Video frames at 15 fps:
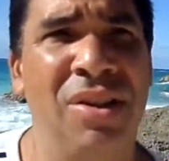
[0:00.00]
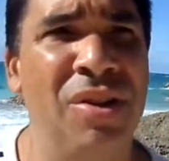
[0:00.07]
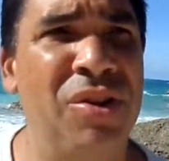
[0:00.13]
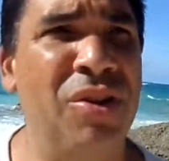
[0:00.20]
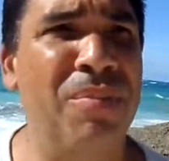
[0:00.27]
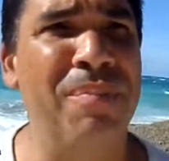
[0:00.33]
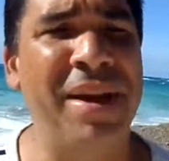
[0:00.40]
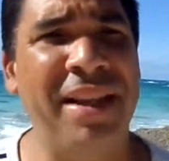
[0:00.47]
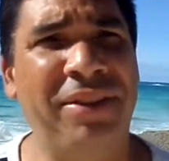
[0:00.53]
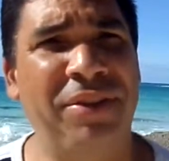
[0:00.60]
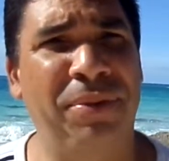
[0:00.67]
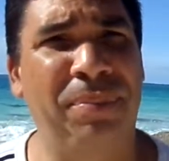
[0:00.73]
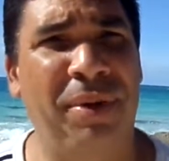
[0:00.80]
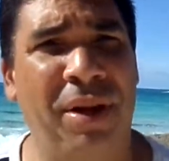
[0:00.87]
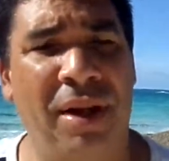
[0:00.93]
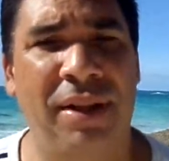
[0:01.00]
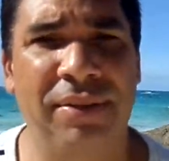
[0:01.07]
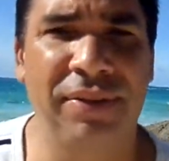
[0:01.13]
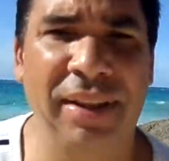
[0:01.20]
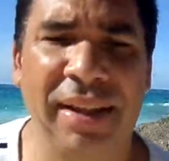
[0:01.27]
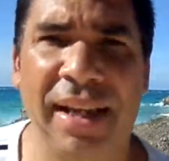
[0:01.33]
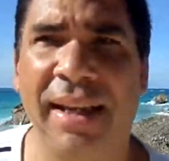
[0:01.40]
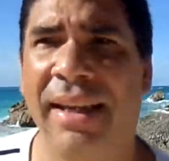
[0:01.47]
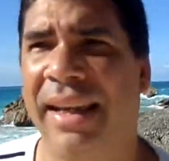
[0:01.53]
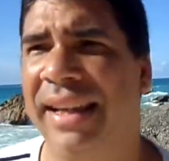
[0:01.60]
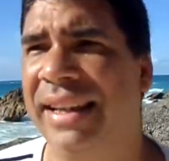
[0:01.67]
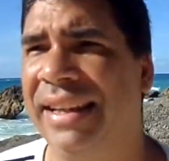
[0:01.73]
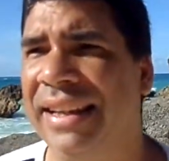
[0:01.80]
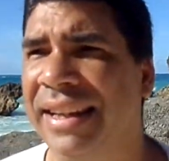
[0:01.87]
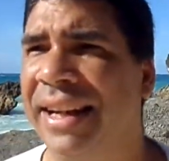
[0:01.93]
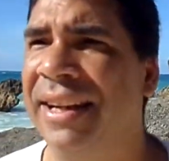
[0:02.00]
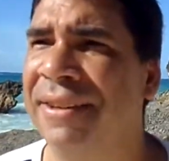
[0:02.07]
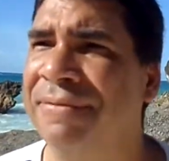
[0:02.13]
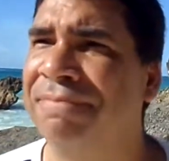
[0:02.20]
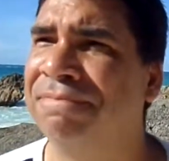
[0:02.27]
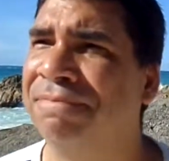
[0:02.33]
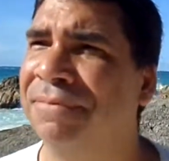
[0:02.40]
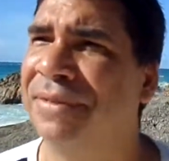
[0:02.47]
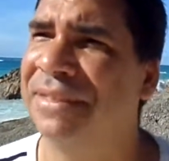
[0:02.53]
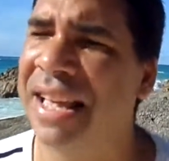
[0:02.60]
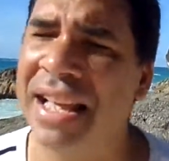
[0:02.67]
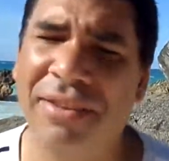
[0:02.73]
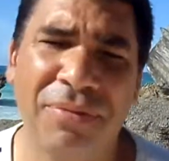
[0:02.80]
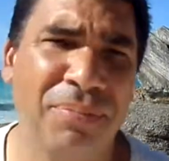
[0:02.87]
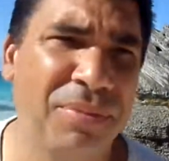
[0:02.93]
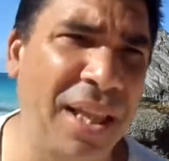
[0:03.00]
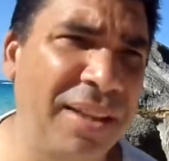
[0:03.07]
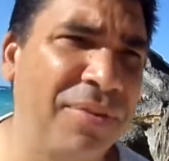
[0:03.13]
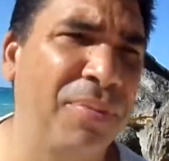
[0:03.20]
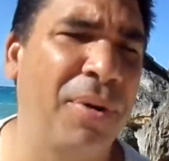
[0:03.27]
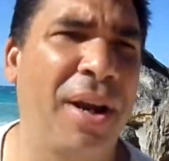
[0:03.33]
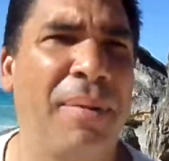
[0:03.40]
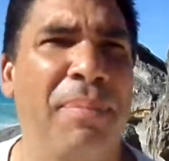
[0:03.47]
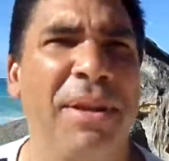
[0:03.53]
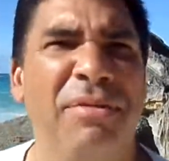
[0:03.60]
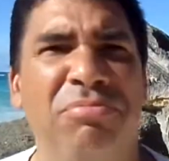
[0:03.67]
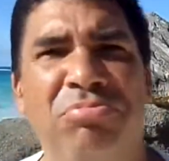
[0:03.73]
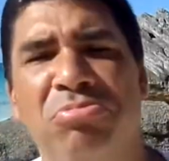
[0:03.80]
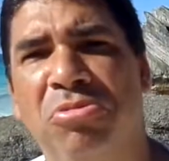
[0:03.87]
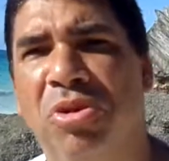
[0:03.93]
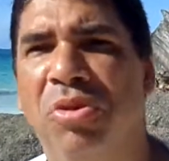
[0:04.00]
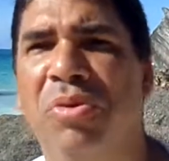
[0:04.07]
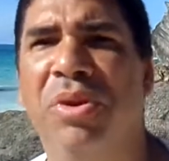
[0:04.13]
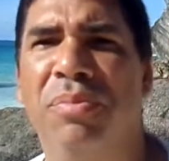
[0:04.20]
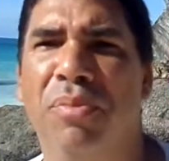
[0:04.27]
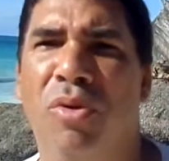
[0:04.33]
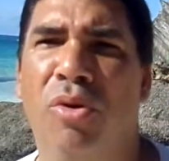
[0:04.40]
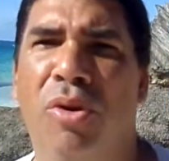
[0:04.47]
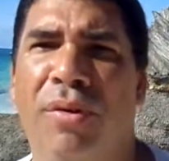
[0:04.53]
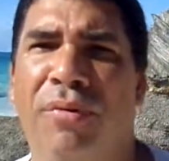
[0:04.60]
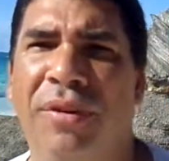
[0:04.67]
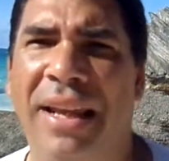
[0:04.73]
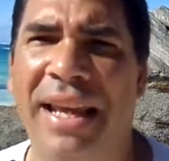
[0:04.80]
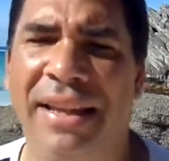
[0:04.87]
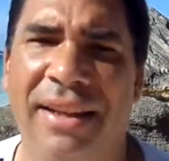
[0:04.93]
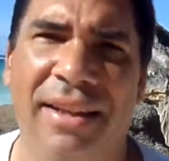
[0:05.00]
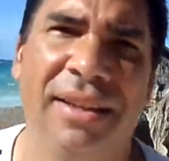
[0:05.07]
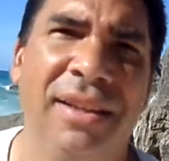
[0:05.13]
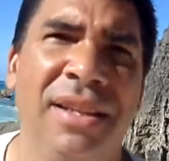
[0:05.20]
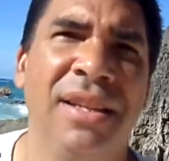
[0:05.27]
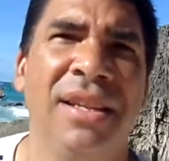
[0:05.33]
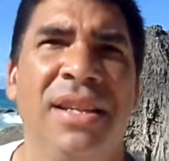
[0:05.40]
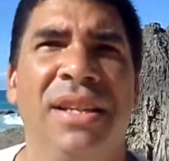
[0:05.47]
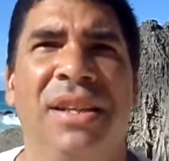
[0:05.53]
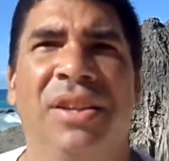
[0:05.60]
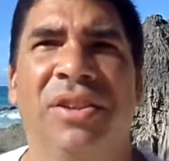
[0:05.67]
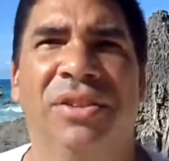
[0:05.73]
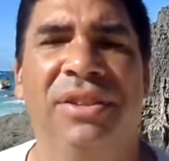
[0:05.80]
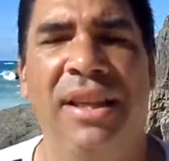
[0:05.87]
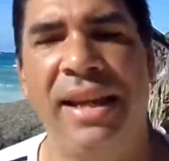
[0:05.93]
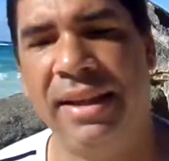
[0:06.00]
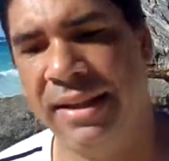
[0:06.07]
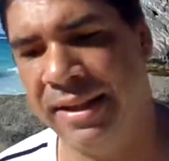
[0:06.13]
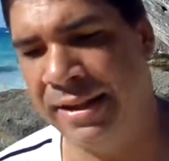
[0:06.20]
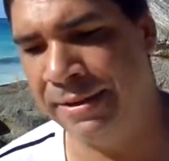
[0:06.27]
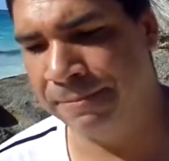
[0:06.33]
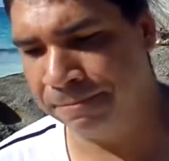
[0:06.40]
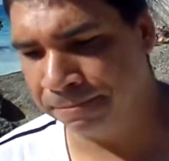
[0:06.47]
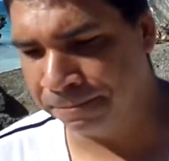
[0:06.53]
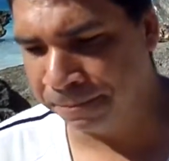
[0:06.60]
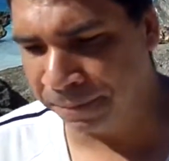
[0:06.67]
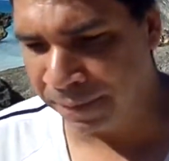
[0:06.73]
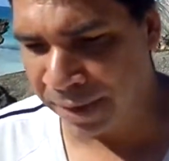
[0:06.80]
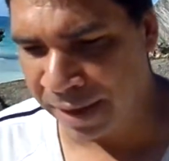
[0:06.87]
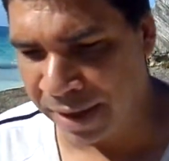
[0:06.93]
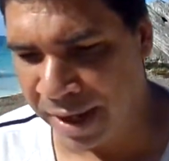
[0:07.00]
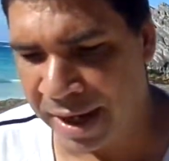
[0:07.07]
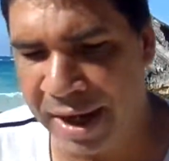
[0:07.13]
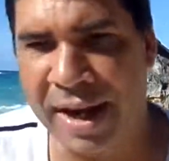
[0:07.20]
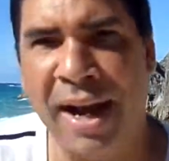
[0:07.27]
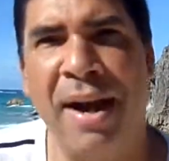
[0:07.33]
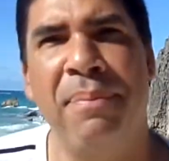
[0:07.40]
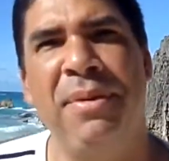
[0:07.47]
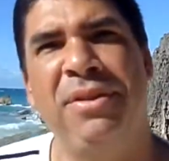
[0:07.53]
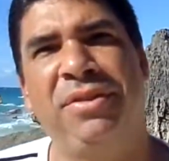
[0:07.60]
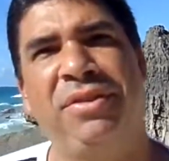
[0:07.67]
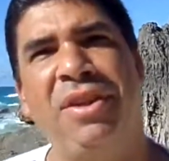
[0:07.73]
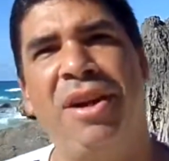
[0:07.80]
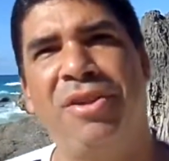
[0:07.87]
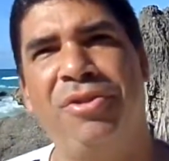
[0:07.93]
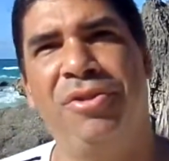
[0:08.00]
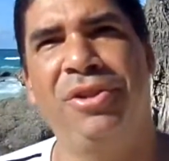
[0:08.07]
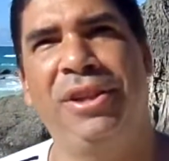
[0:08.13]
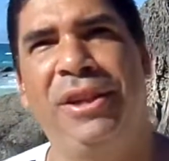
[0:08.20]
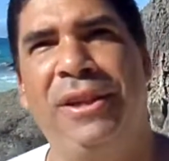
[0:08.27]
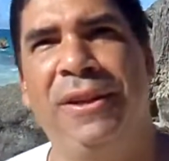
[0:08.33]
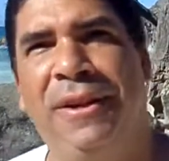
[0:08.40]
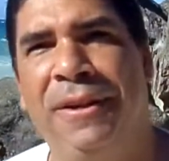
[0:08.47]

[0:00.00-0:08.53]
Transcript: your mental blocks, and that's where I've been doing more of lately. Because lately, I've been stuck on the